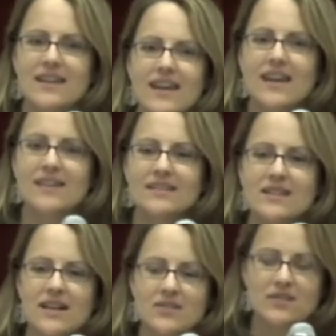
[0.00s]
And the
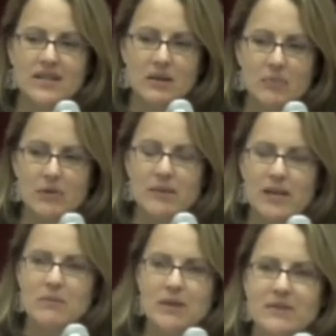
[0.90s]
doctors there put me
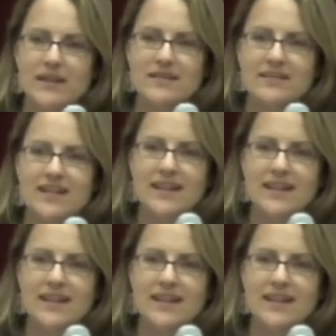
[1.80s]
on bed rest,